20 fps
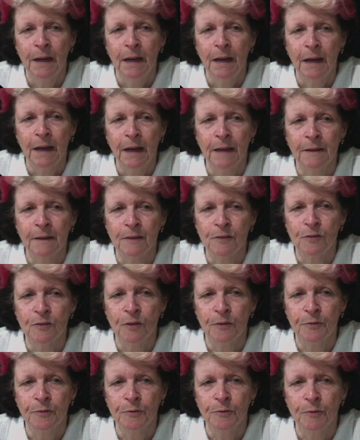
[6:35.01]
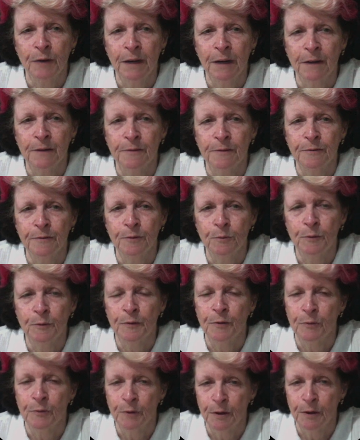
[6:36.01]
and the soft, rounded form of the
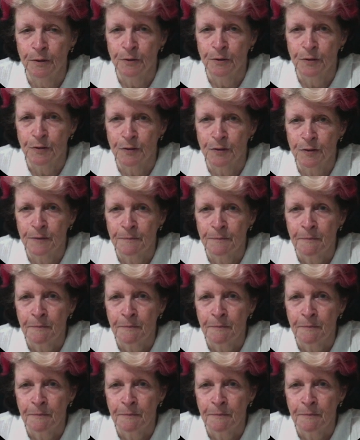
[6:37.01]
roses.